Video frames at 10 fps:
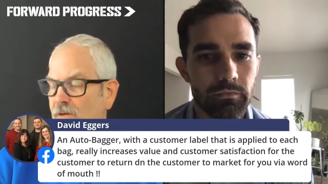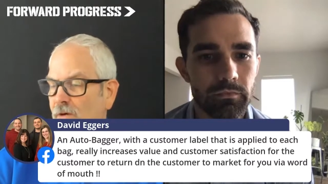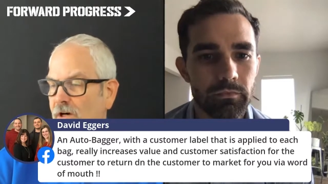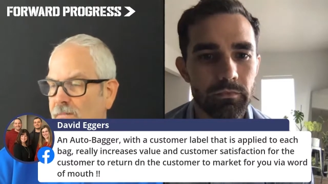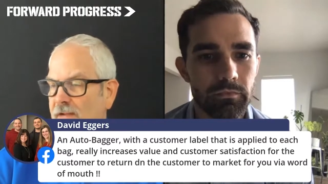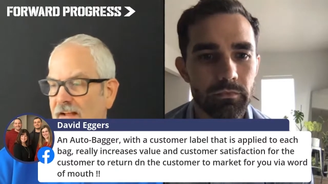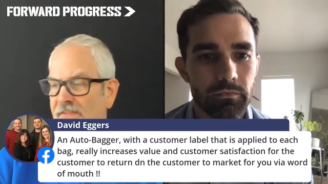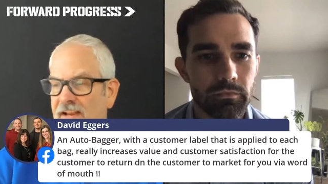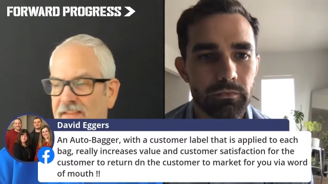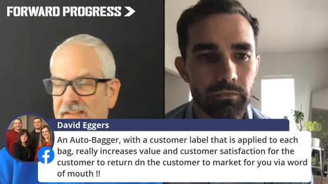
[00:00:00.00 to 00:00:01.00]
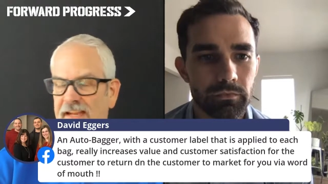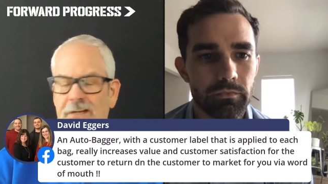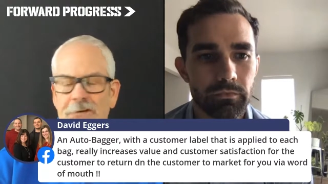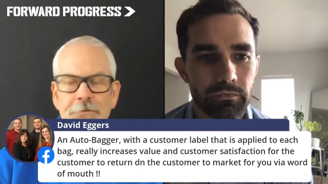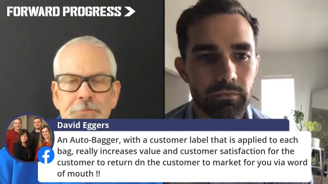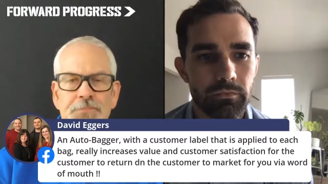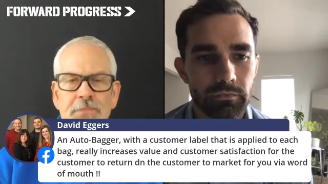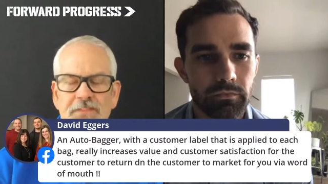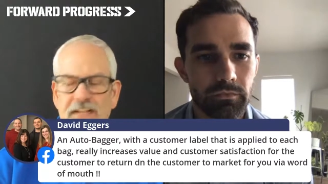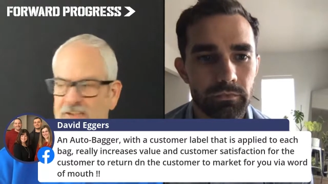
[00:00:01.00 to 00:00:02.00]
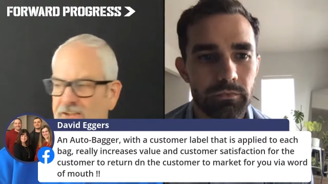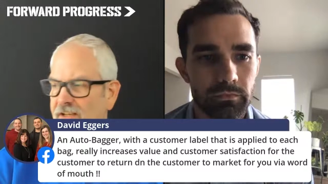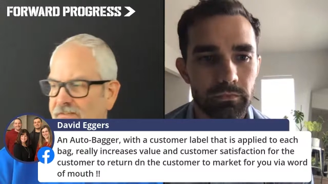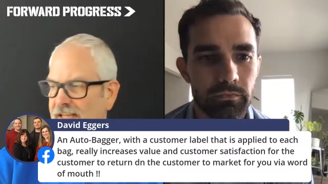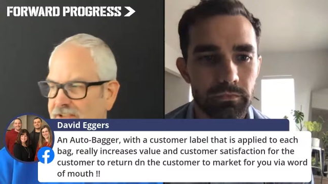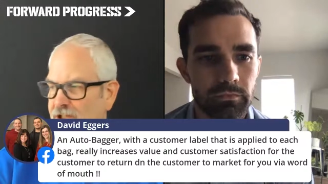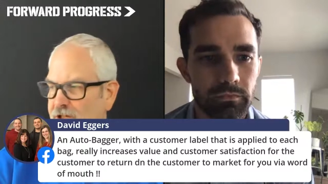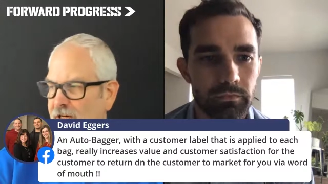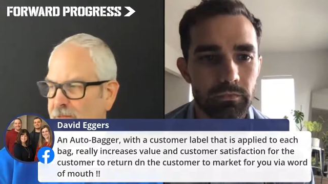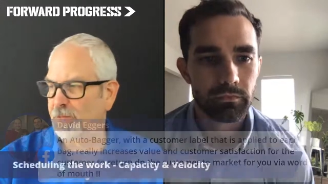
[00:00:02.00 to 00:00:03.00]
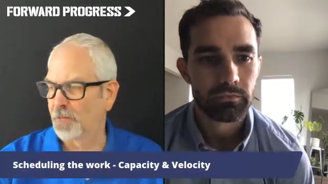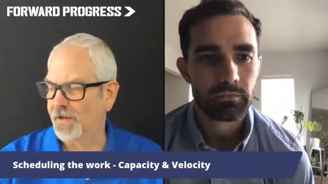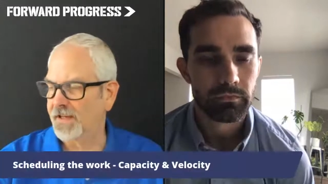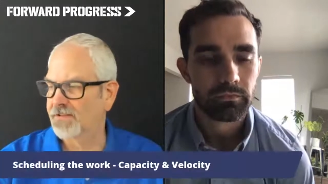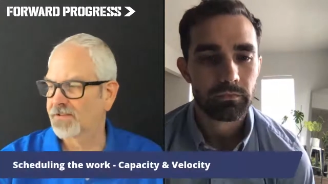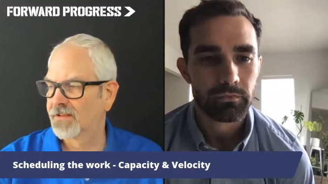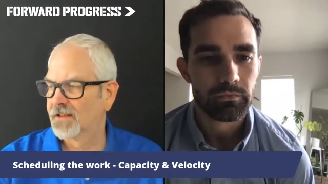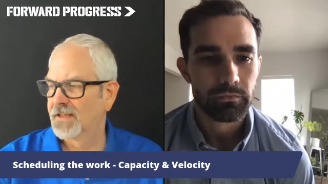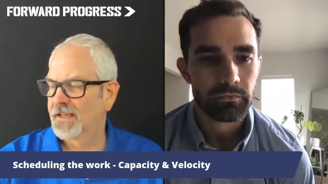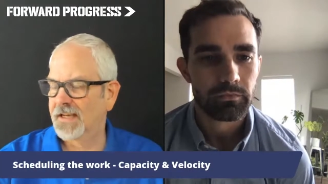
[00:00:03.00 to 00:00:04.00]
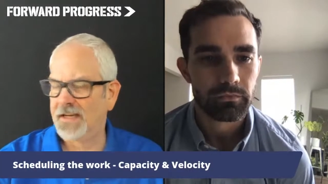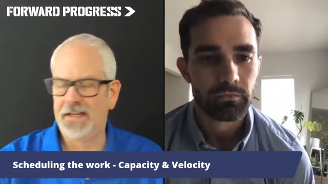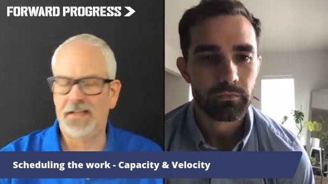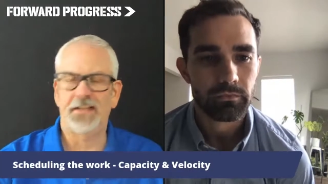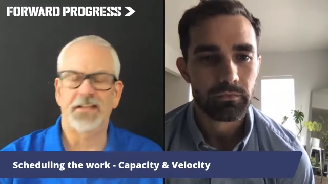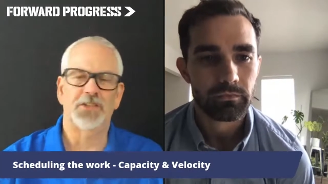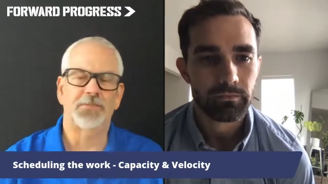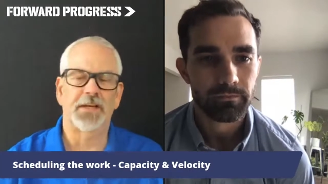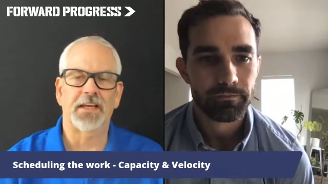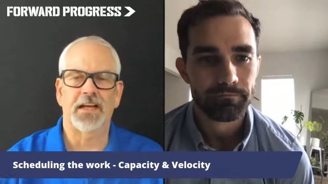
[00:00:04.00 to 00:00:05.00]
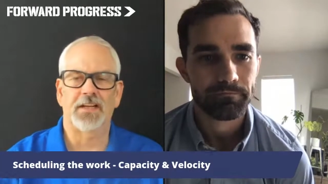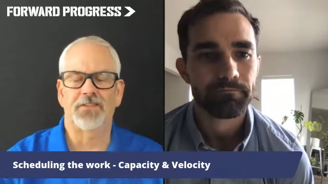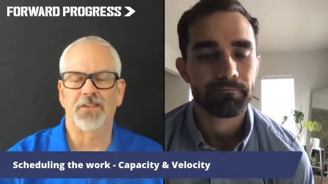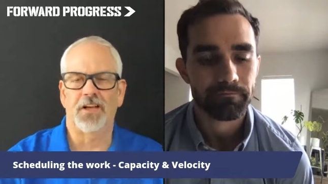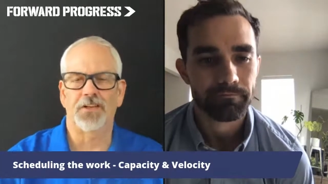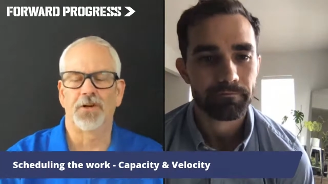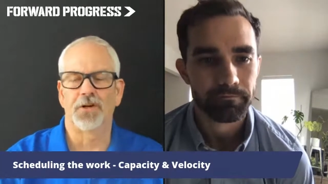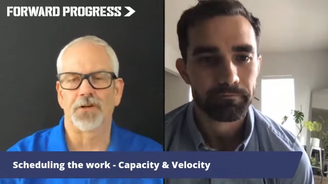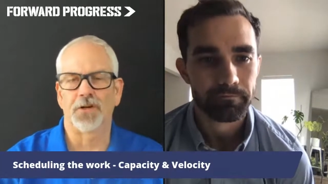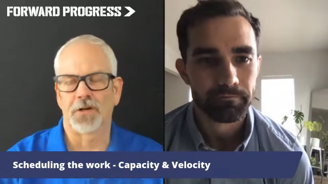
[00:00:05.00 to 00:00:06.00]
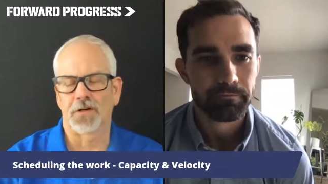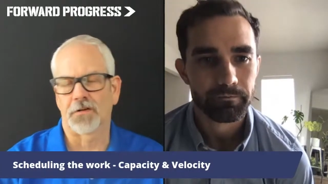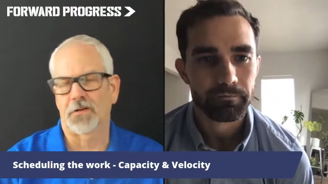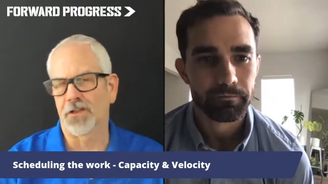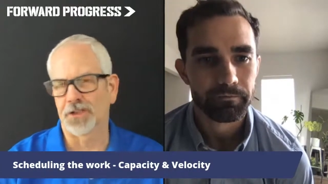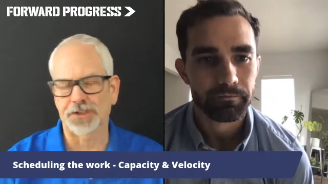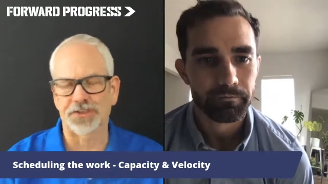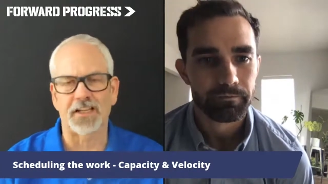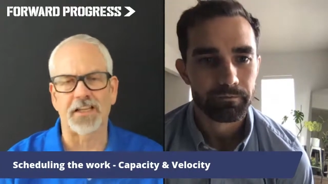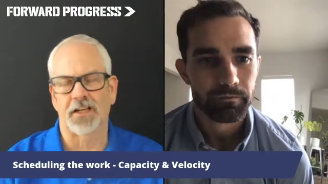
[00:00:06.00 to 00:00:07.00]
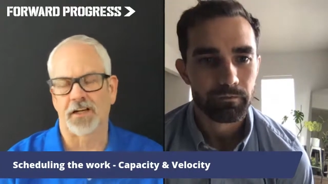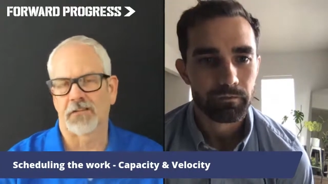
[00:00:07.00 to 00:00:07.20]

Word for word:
Speaker 1: word of mouth. And I think that's that's a great point, and it's because uh, you're you're a little stickier,